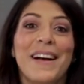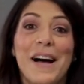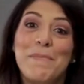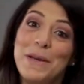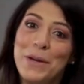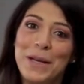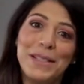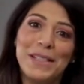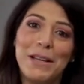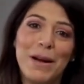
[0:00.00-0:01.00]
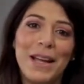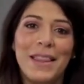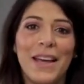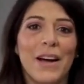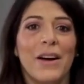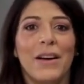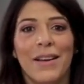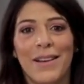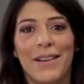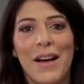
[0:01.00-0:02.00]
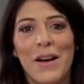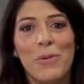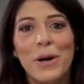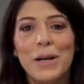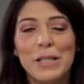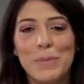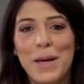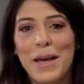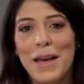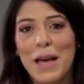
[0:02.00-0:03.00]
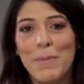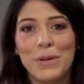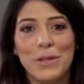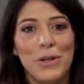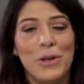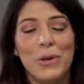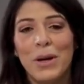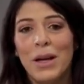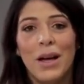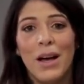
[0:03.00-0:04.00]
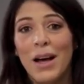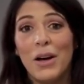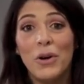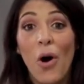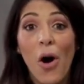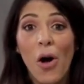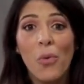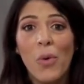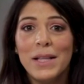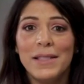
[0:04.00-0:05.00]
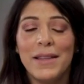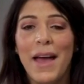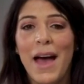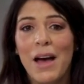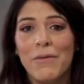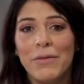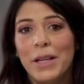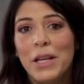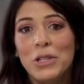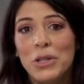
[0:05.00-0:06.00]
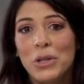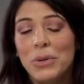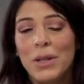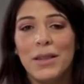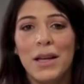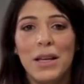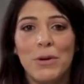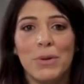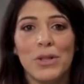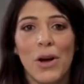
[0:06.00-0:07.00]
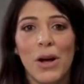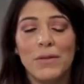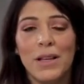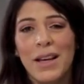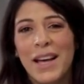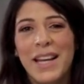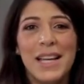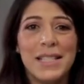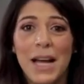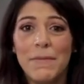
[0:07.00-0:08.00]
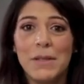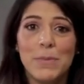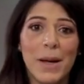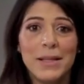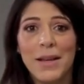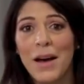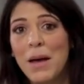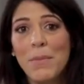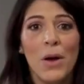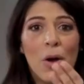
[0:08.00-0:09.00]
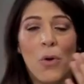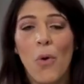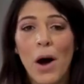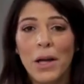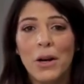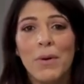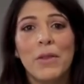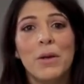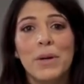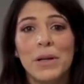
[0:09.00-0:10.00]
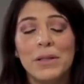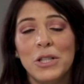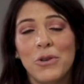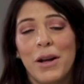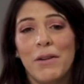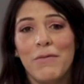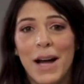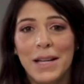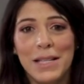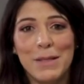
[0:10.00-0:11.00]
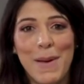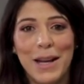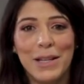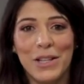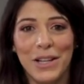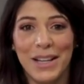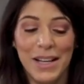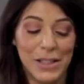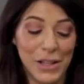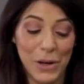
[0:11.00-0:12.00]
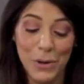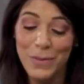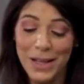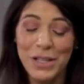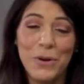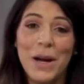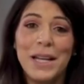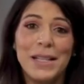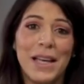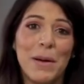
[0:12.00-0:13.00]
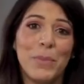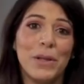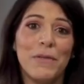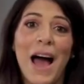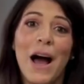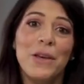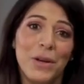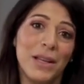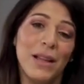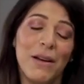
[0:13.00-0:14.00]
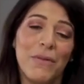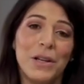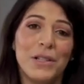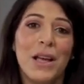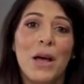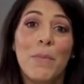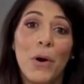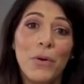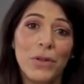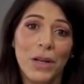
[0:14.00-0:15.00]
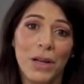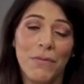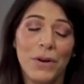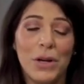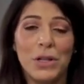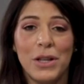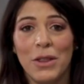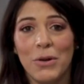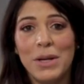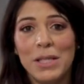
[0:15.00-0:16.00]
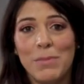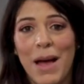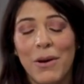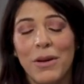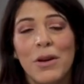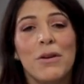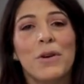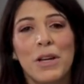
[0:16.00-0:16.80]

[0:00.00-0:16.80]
But you can see right there, workers being able to call once they have an issue that they need resolved, and he doesn't have to spend time walking around the building trying to find his manager. So that's a great example of how you can leverage both the converged and the wrist mount for